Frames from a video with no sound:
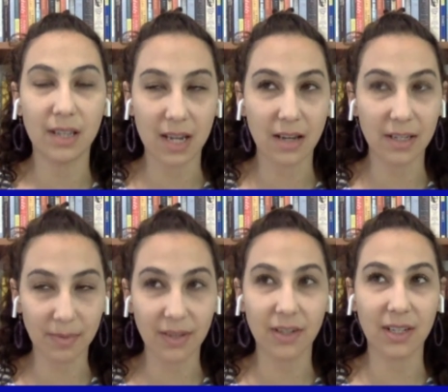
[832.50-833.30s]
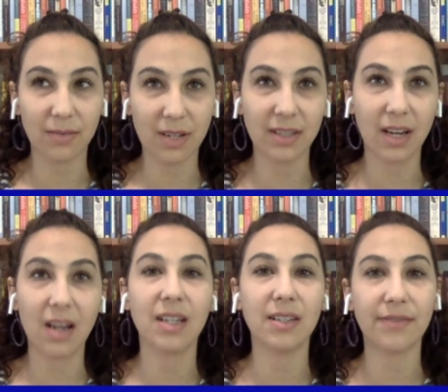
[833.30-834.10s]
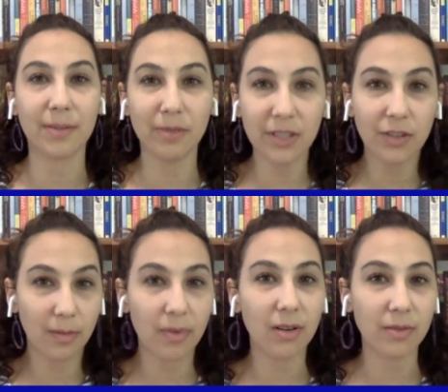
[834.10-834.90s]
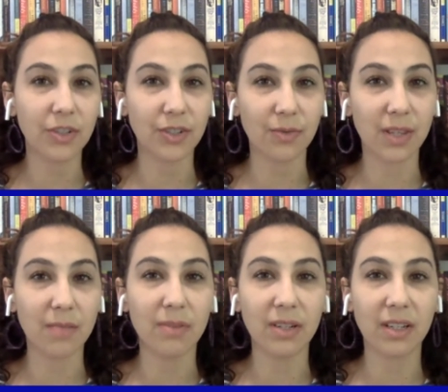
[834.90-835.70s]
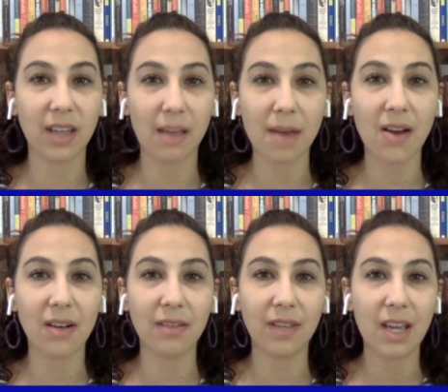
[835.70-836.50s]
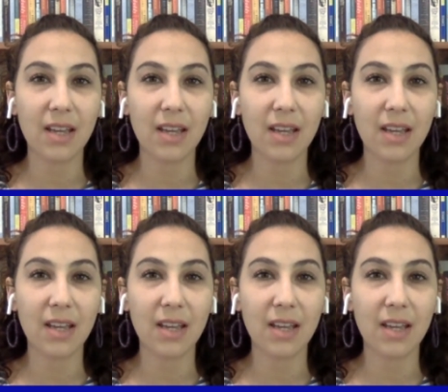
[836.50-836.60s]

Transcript: the youngest brother, as well as Giannis for Bleacher Report, which is what the book came out of,